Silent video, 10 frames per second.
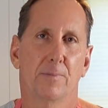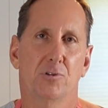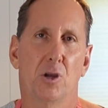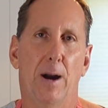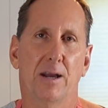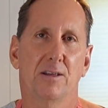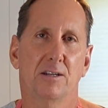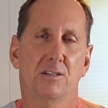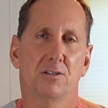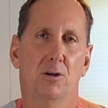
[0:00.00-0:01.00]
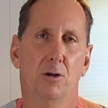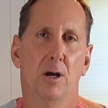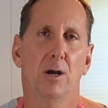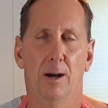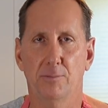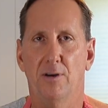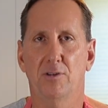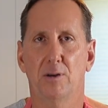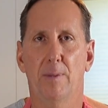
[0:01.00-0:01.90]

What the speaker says: See you back at the kitchen soon. I'm Chef T.